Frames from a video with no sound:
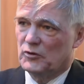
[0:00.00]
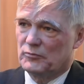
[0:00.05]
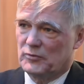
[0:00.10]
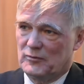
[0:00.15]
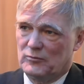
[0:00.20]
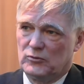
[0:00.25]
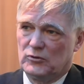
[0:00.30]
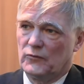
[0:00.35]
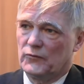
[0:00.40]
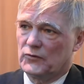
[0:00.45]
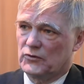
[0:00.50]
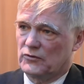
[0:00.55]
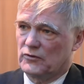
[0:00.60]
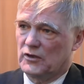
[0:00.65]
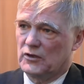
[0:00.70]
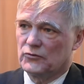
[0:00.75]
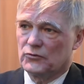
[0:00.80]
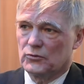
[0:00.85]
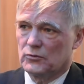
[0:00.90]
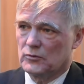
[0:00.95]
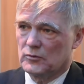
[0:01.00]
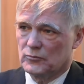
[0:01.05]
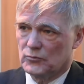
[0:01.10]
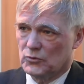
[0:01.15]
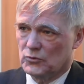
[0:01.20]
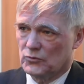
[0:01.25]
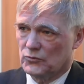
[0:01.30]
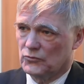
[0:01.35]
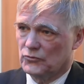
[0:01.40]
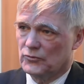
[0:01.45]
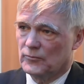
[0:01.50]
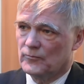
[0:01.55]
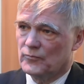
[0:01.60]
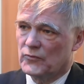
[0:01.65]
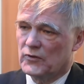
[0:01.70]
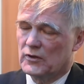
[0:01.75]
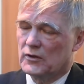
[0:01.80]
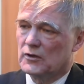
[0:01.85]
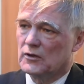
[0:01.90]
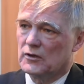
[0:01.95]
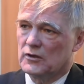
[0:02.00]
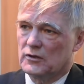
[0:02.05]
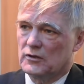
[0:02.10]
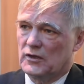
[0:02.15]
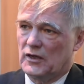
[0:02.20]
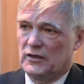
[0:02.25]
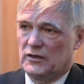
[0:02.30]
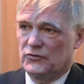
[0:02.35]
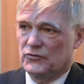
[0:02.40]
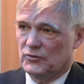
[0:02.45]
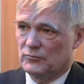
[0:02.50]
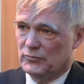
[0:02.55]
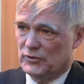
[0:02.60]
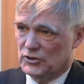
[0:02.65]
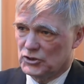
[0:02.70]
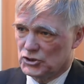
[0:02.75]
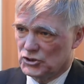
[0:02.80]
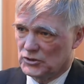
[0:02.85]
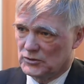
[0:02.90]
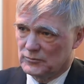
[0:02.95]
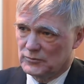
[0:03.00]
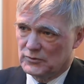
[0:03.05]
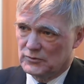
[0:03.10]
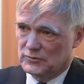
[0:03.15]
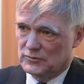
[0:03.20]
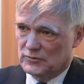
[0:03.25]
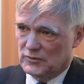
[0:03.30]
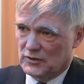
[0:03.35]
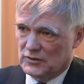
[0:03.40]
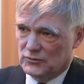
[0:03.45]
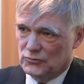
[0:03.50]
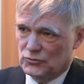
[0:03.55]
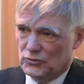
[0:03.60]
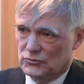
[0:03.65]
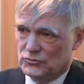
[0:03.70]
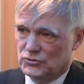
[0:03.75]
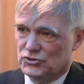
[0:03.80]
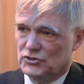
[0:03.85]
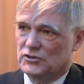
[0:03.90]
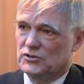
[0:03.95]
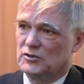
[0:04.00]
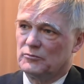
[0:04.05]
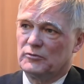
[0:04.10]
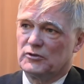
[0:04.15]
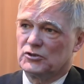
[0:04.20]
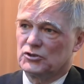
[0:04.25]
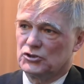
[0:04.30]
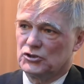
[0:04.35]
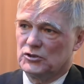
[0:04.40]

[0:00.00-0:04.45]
the people on the ground who are important. And it's a big ship, and you don't change a big